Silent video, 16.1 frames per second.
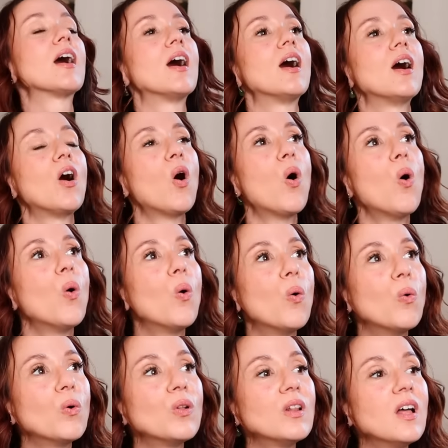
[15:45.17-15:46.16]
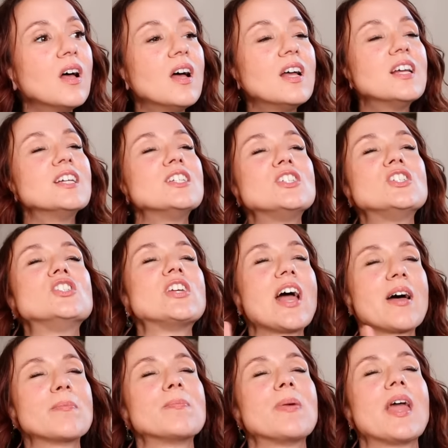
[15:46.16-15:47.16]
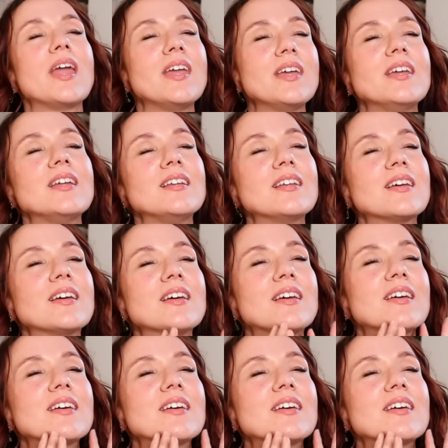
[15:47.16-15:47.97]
a whole champagne